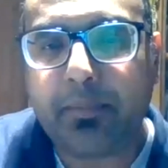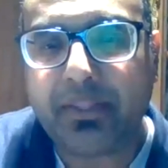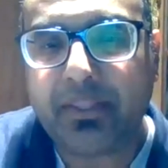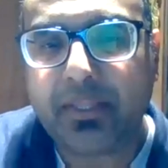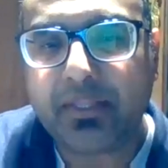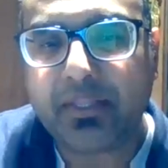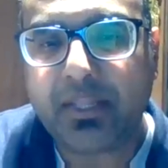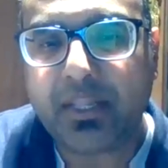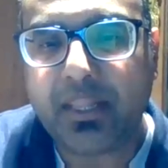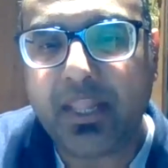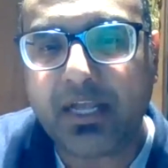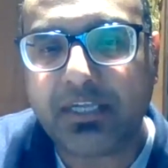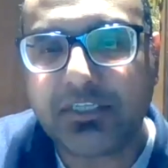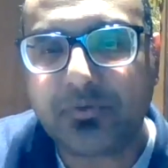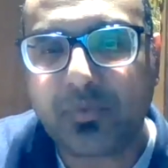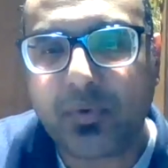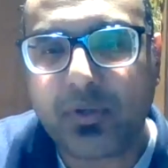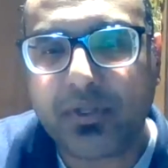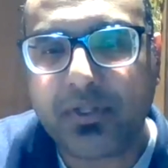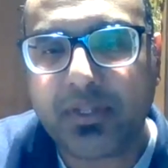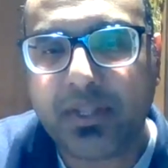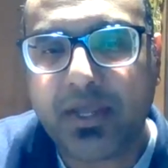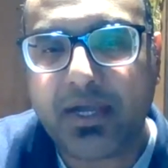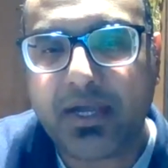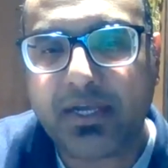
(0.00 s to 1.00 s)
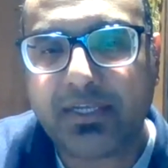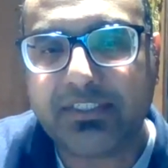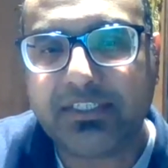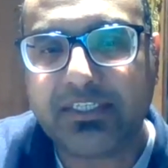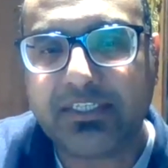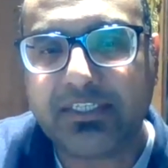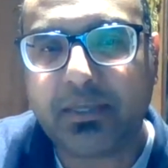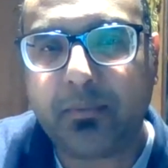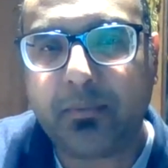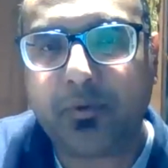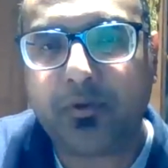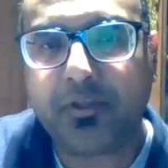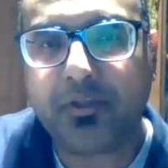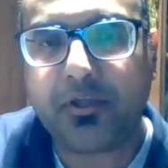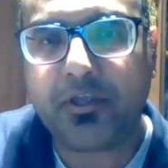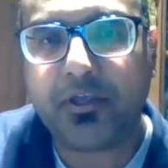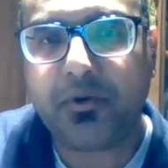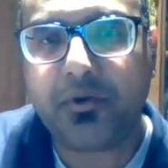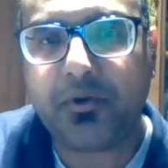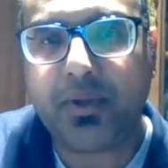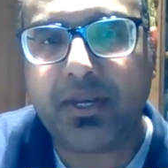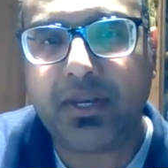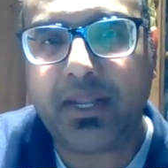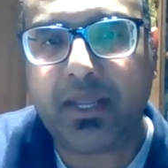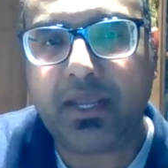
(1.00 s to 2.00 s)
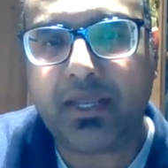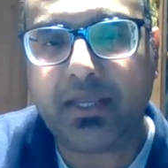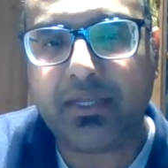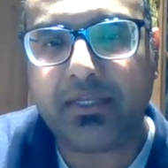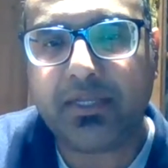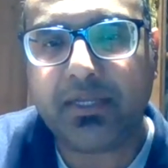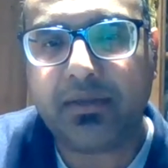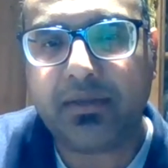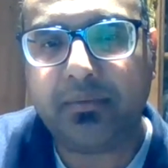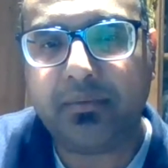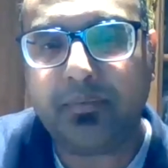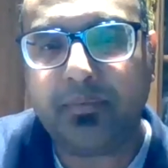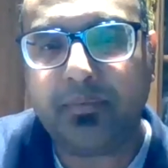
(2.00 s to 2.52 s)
Ahmed, the last one? Aziz Ahmed on the Q&A.